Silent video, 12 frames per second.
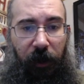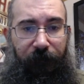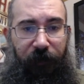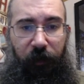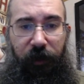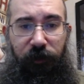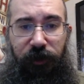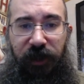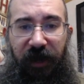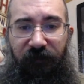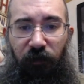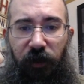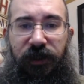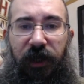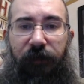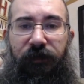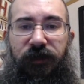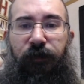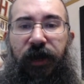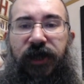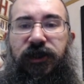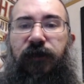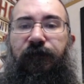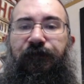We don't just have one type of
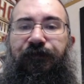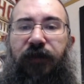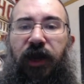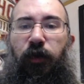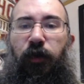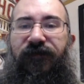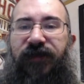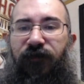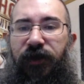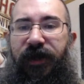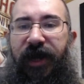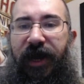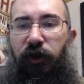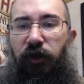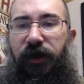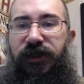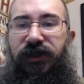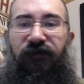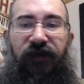space. We have different categories: